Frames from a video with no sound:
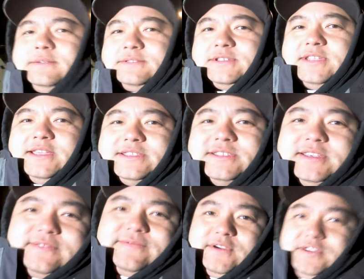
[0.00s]
Today is the
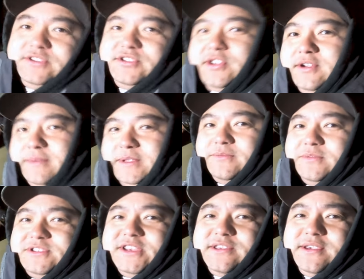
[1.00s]
first tournament we'll
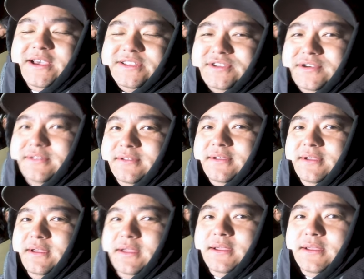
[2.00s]
take you guys on.
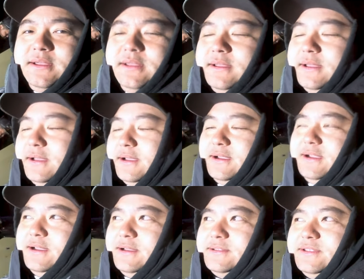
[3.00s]

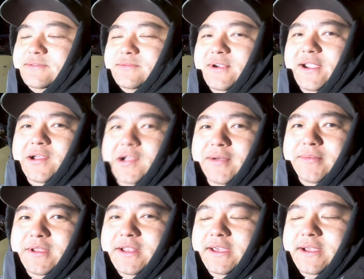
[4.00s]
We're at
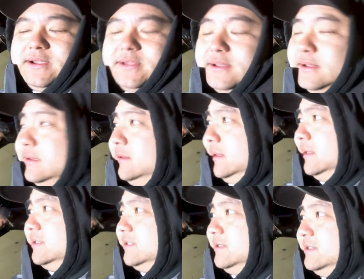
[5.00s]
Hominey Lake.
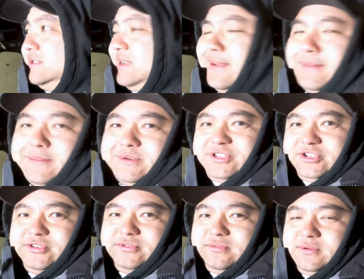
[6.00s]
It's stop number
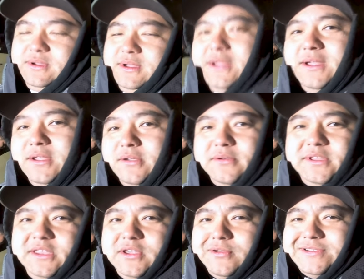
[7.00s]
two. We
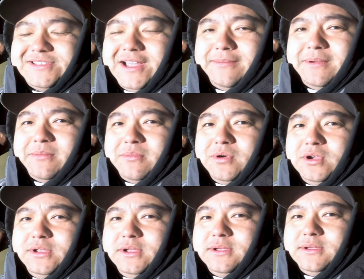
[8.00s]
didn't go to stop number
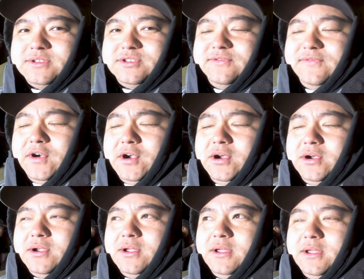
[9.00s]
one. It's too far.
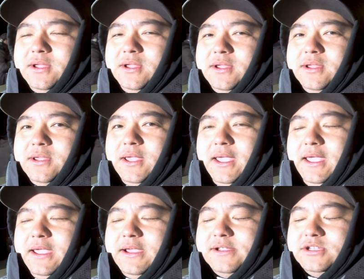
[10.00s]

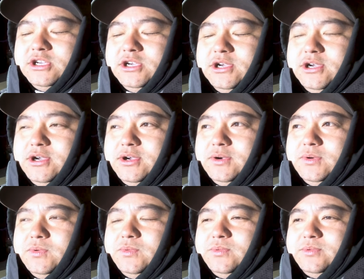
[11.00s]
And
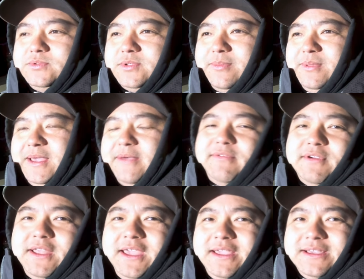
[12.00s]
the plan for
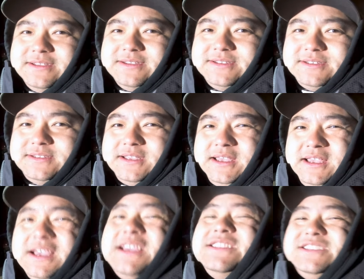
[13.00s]
today is
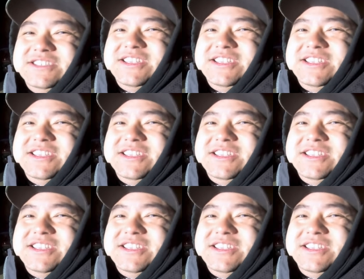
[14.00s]
just